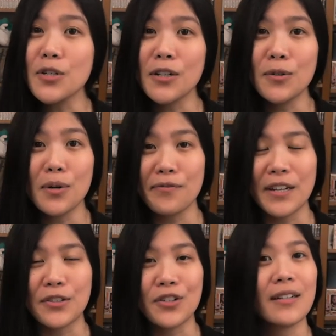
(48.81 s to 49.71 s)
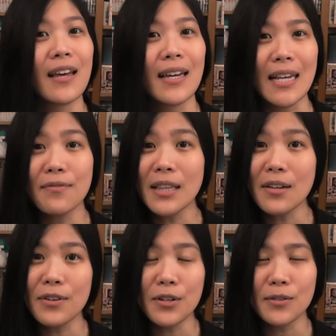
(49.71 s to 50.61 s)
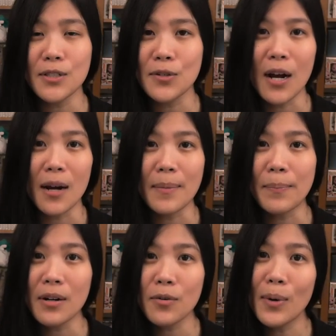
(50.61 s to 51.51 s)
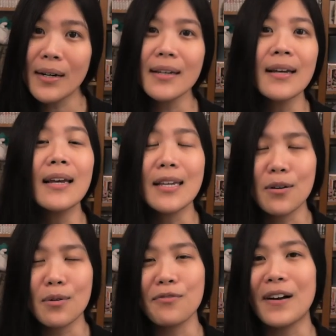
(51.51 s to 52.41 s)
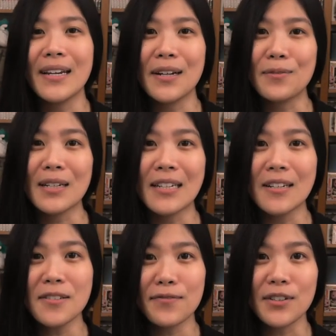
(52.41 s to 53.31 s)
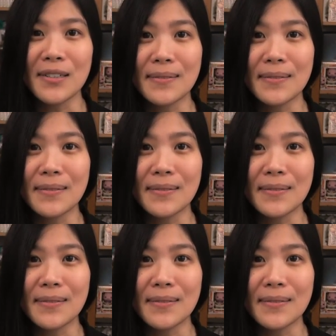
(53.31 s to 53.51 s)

a cool feature that even if you don't do comic book work, you will find it really useful.